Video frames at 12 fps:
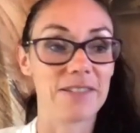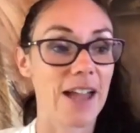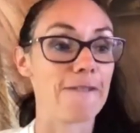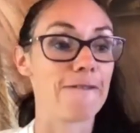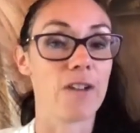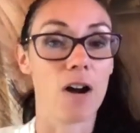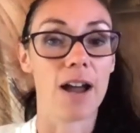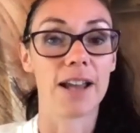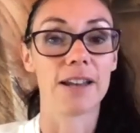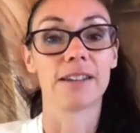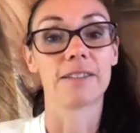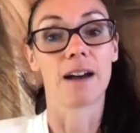They
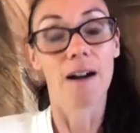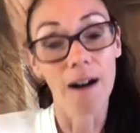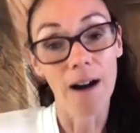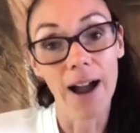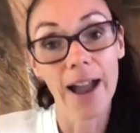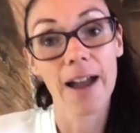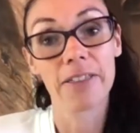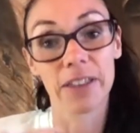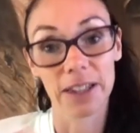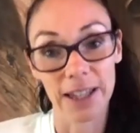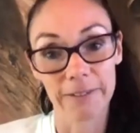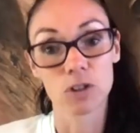find that the higher the
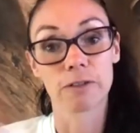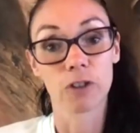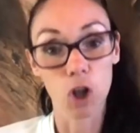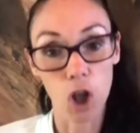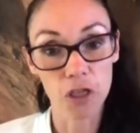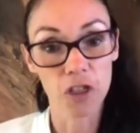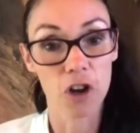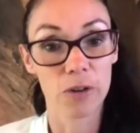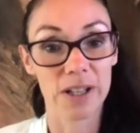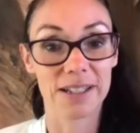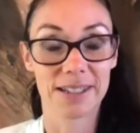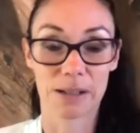levels of klotho
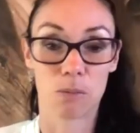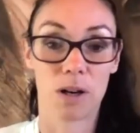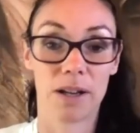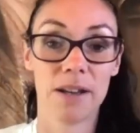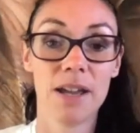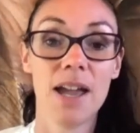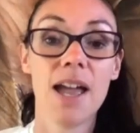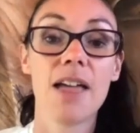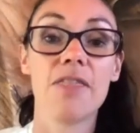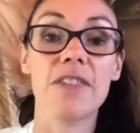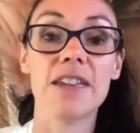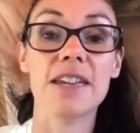in someone,
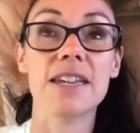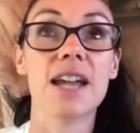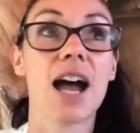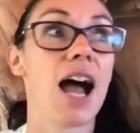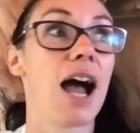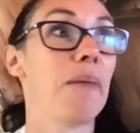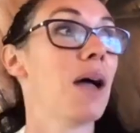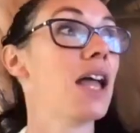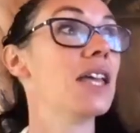the um,